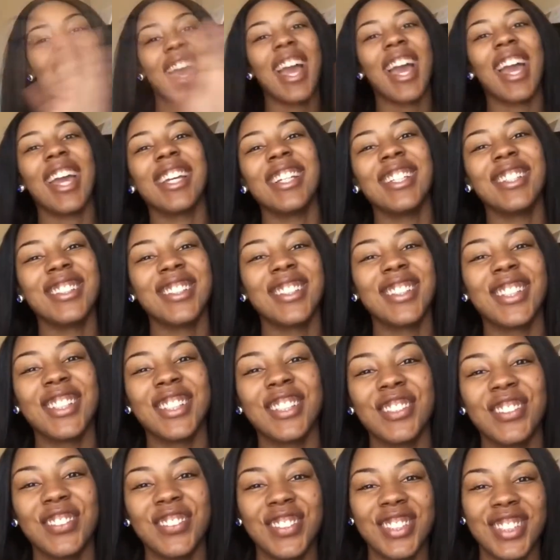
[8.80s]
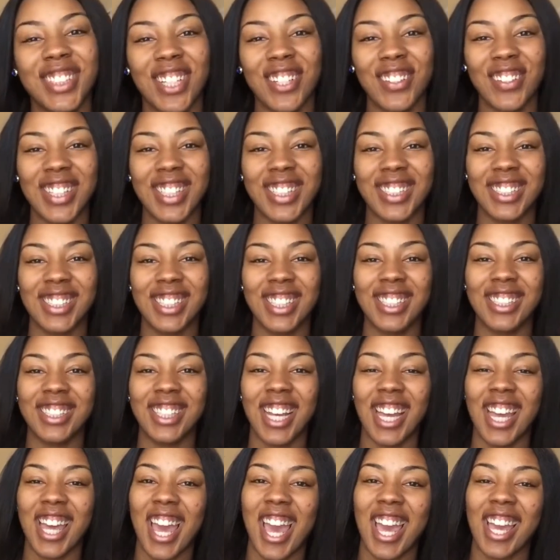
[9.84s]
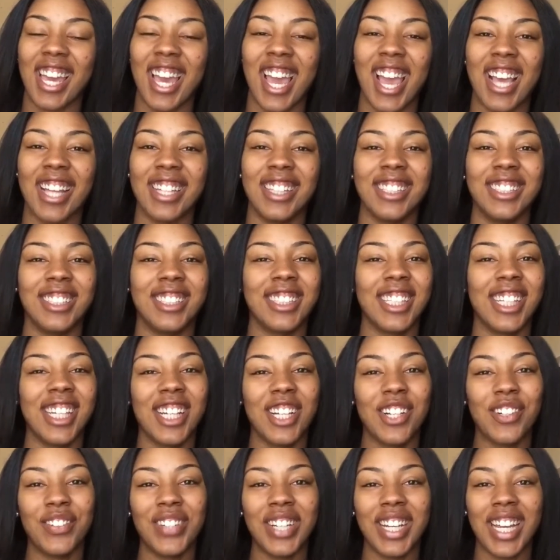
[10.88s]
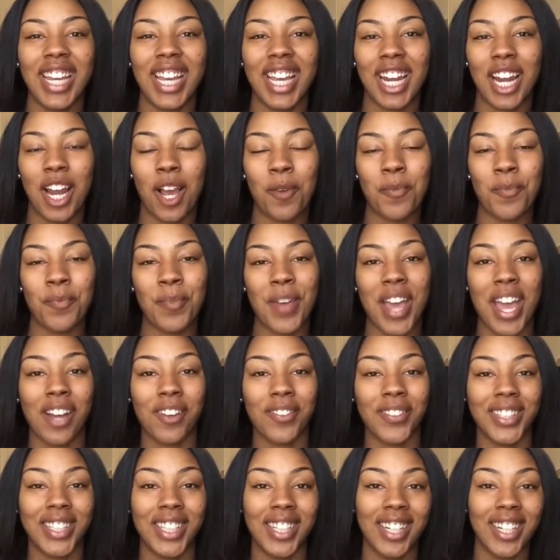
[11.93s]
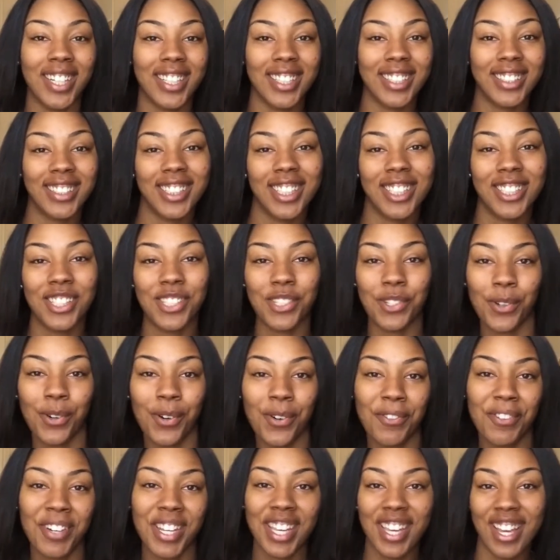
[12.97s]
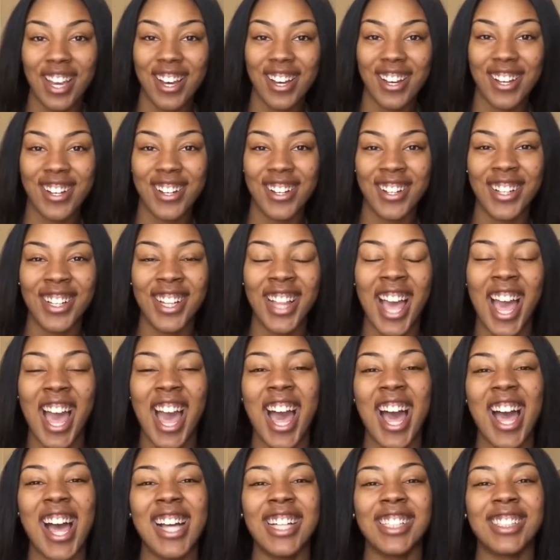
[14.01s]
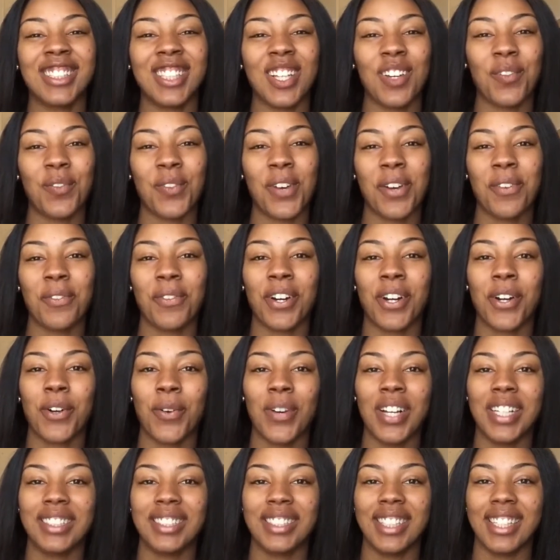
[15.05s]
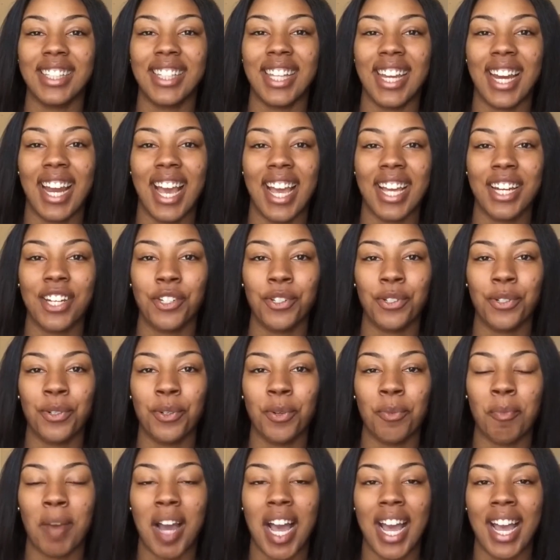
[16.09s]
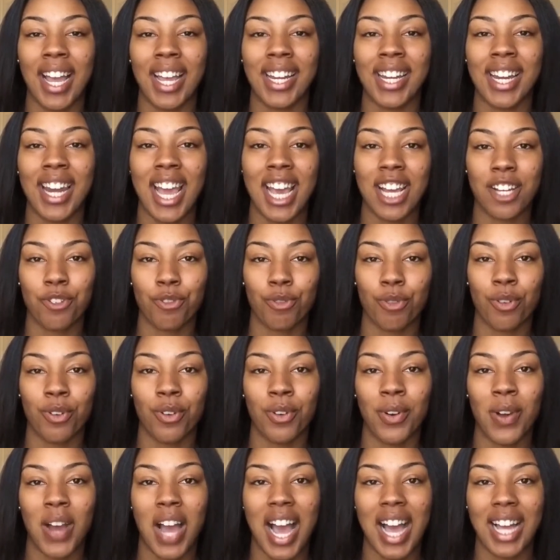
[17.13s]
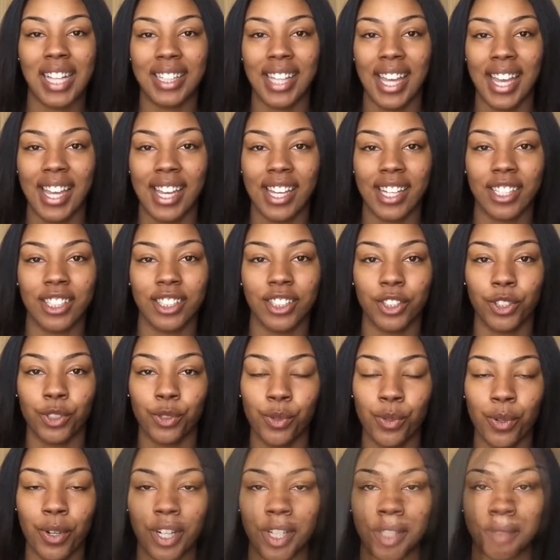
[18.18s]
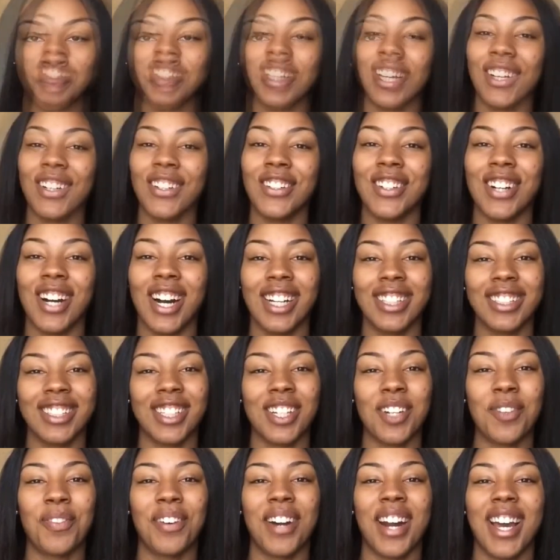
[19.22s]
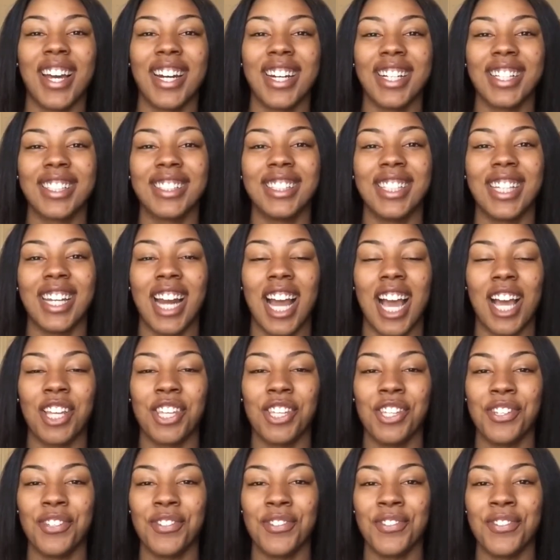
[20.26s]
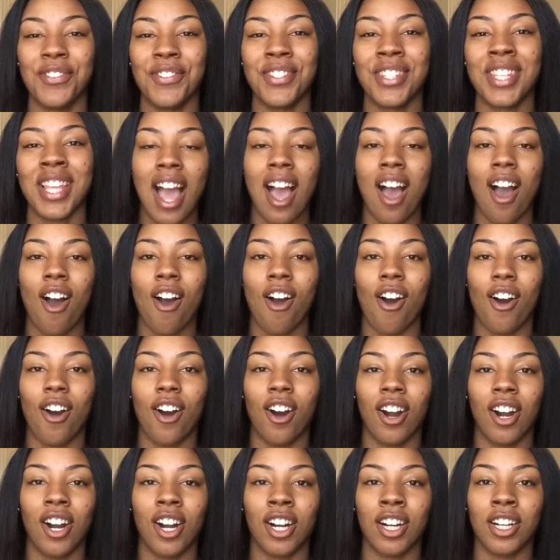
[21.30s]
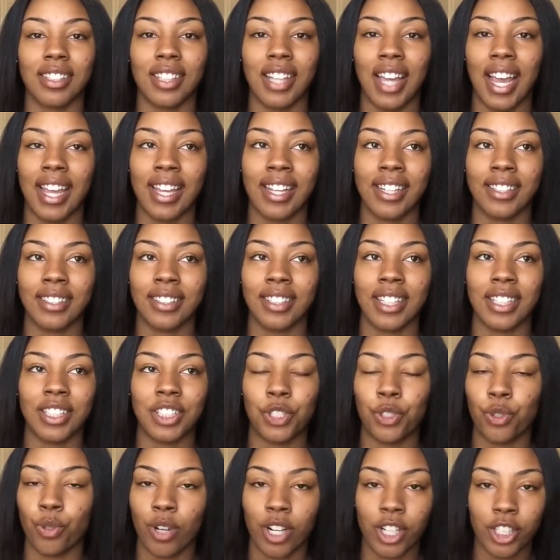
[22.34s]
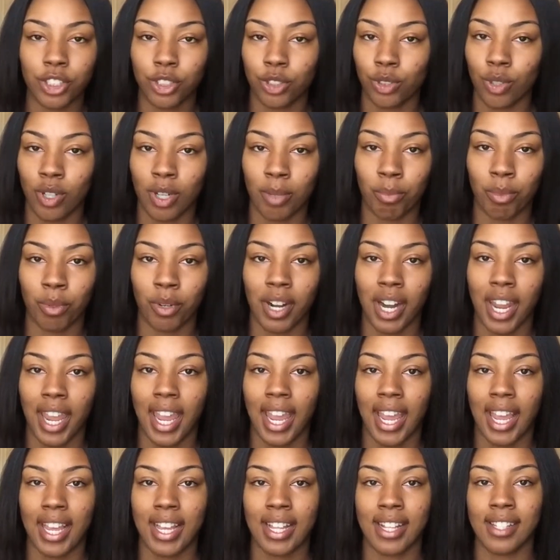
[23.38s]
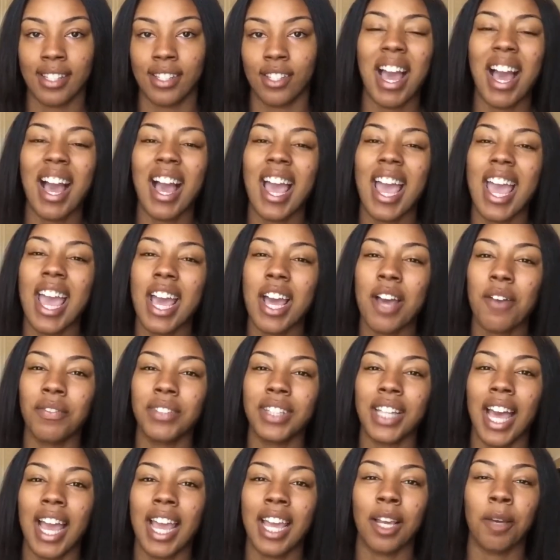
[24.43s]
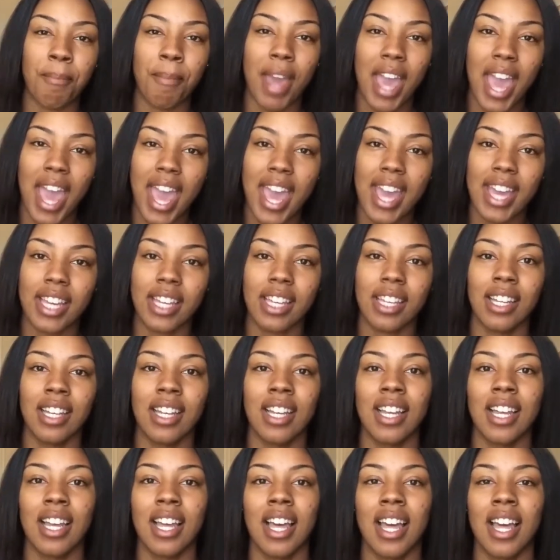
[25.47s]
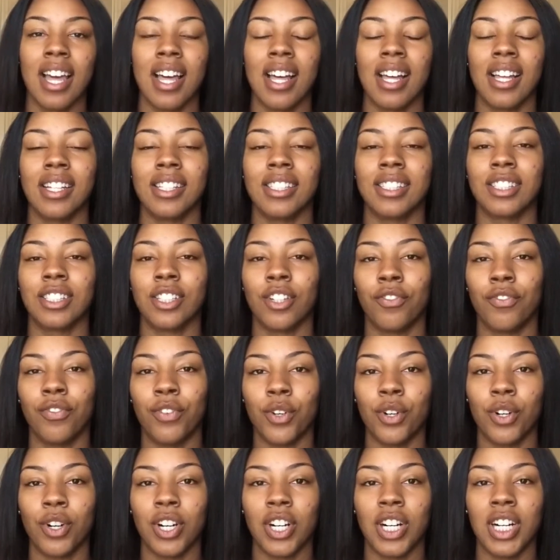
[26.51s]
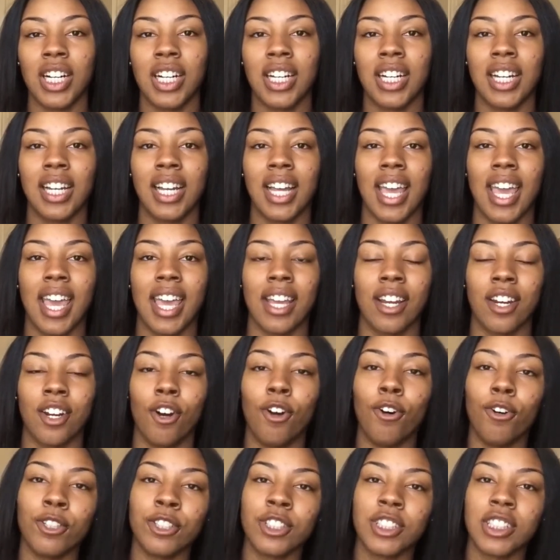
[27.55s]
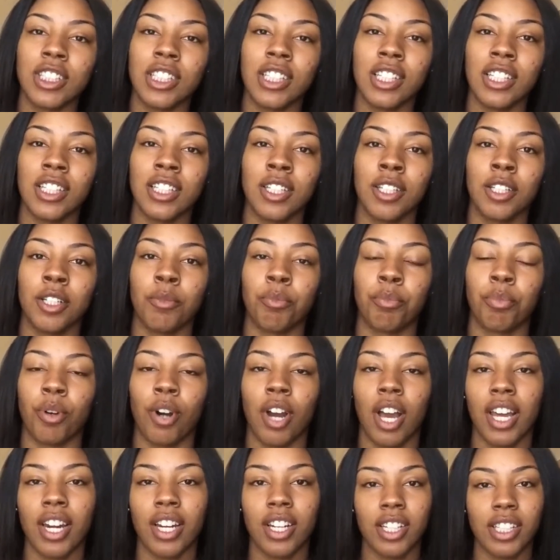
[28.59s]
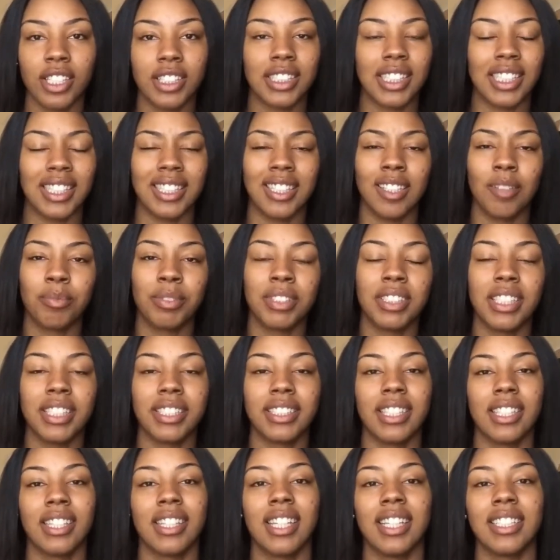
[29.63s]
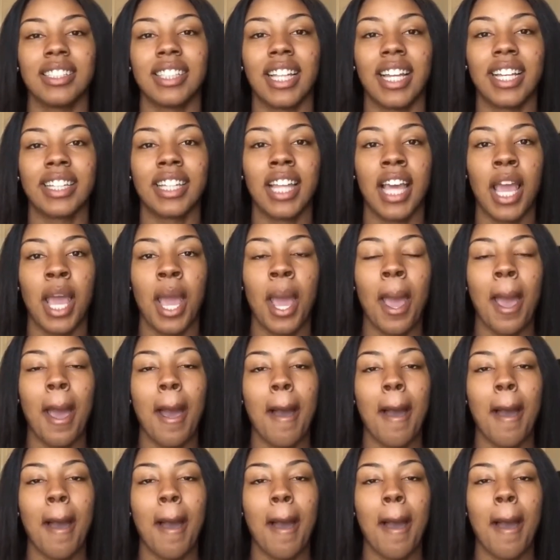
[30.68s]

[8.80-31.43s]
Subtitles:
Hey YouTube, so it's CJ aka the Jean Queen and I'm back with another tutorial. Someone requested that I do my natural highlight and contour. So all of the products that I use are like drugstore brands. I have like MAC, Sephora and Ulta products and lipsticks and things like that,